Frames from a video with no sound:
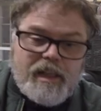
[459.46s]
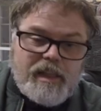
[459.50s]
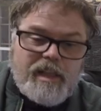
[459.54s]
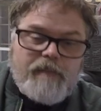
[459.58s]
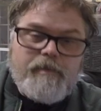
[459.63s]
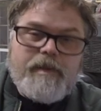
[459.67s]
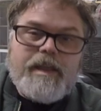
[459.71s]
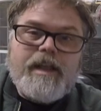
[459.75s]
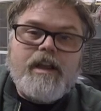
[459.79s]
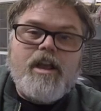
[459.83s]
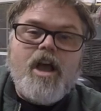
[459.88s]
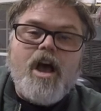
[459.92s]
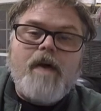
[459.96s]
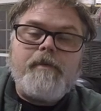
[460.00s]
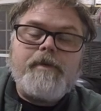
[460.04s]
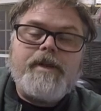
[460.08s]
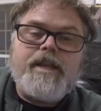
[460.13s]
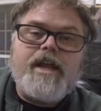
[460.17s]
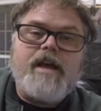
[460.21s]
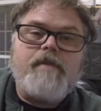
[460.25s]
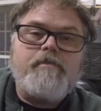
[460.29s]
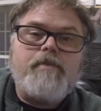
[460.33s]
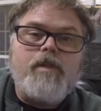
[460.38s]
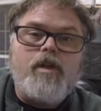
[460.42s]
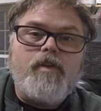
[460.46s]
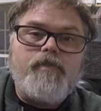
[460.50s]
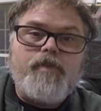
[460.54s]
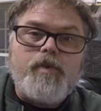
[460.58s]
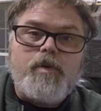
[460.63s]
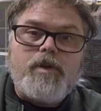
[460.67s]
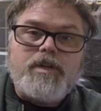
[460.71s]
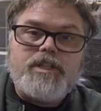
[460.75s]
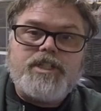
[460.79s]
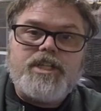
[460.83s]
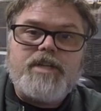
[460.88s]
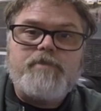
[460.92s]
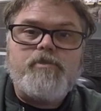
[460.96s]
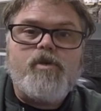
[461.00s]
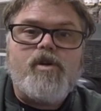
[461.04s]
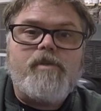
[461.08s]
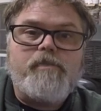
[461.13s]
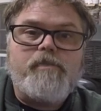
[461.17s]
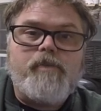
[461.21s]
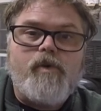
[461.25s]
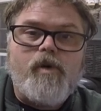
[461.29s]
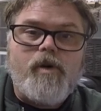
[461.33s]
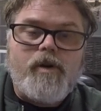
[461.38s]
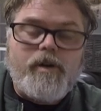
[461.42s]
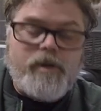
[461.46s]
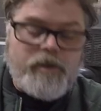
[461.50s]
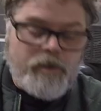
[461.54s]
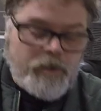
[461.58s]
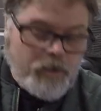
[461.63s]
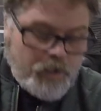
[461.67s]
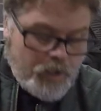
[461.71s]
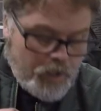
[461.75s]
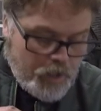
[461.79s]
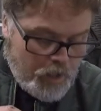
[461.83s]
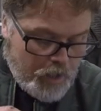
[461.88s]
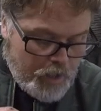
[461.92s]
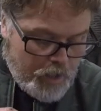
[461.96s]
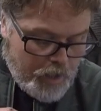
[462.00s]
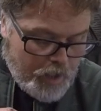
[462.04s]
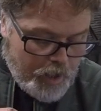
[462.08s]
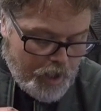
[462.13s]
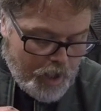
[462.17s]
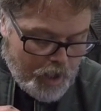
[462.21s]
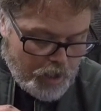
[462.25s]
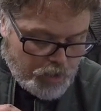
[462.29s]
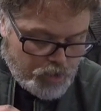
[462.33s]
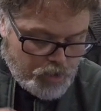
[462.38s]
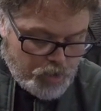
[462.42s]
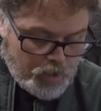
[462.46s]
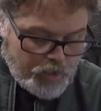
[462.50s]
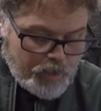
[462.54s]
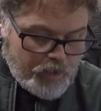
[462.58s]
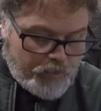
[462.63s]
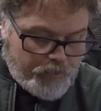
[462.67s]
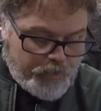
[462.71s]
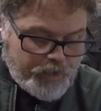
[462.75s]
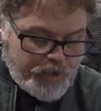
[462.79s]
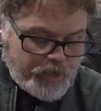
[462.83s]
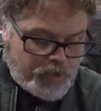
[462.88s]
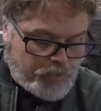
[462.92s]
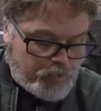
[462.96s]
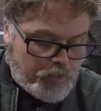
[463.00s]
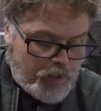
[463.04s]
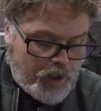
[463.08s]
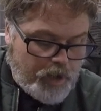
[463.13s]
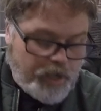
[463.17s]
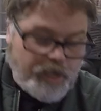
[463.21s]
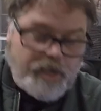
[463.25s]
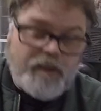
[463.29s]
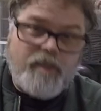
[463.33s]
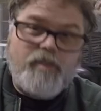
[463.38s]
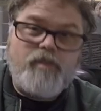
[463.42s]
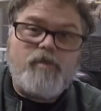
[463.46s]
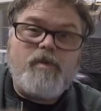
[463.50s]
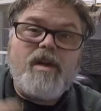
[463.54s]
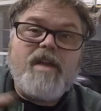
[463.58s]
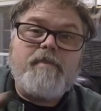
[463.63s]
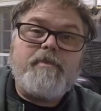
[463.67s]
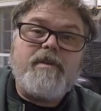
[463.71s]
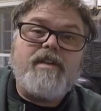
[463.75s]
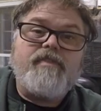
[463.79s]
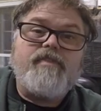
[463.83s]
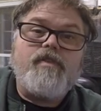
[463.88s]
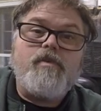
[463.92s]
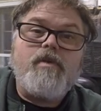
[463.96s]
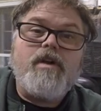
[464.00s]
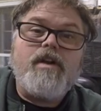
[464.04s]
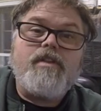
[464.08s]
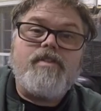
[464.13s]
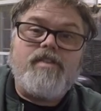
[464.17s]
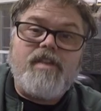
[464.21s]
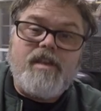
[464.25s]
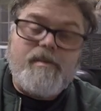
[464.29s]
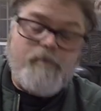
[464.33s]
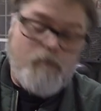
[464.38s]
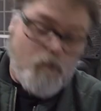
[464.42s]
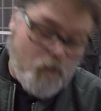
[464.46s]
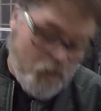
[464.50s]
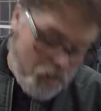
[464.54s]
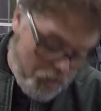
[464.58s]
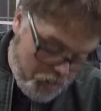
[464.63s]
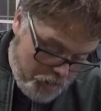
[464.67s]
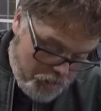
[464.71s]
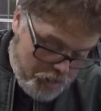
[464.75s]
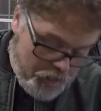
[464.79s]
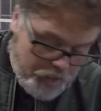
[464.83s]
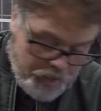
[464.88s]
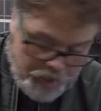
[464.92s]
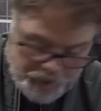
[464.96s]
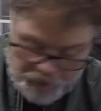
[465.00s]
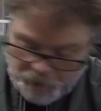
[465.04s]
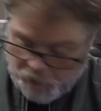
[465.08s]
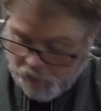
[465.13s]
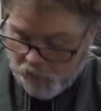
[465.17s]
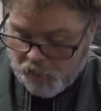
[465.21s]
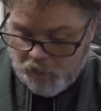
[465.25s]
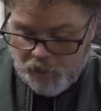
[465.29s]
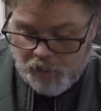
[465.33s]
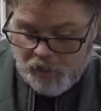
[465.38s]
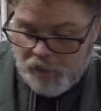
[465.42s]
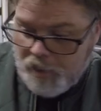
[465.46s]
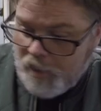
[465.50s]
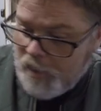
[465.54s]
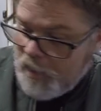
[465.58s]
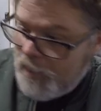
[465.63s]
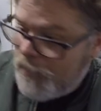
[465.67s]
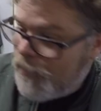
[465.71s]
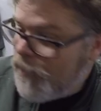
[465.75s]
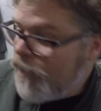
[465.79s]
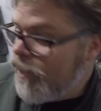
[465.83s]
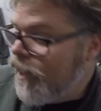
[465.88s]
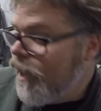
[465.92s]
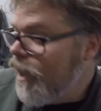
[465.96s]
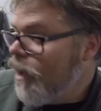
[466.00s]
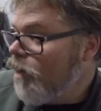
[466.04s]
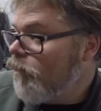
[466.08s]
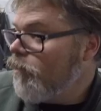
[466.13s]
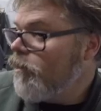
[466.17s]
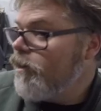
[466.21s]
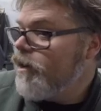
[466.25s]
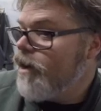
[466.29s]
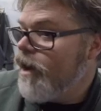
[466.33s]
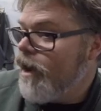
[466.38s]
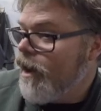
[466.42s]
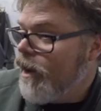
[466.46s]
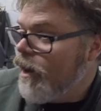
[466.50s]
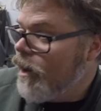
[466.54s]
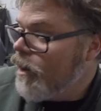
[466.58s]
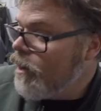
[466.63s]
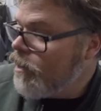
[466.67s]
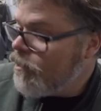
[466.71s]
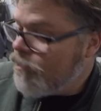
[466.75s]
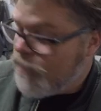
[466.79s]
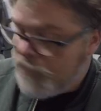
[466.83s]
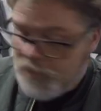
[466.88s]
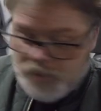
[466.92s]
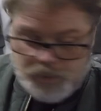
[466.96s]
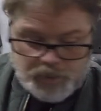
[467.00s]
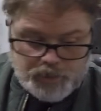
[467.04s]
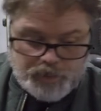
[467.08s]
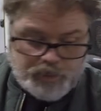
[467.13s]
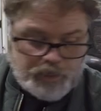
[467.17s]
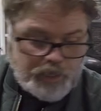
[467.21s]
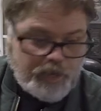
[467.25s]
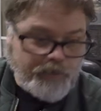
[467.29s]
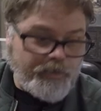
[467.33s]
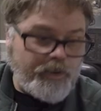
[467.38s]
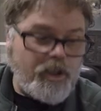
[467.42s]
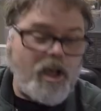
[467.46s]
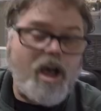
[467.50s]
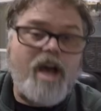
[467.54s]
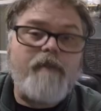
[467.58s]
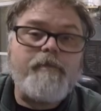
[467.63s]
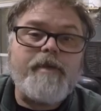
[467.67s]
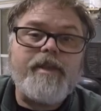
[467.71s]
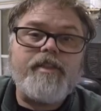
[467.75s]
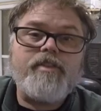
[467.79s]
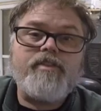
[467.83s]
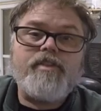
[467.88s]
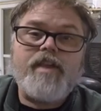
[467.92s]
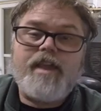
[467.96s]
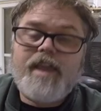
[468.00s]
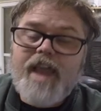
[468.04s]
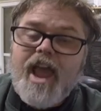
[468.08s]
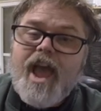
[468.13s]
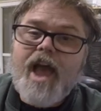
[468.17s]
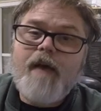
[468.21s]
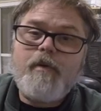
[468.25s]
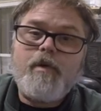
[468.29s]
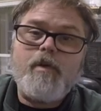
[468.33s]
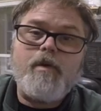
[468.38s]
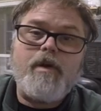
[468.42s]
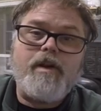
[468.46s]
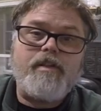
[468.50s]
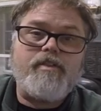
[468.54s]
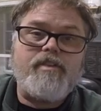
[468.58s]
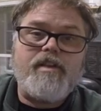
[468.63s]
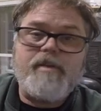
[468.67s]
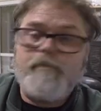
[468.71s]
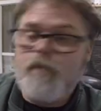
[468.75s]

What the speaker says: Leave me a comment down below if you want to see more porting. I'll show you the finished product either way, but if you want to see more, hell, why the hell wouldn't I? So just leave a comment and say, yeah, we want to see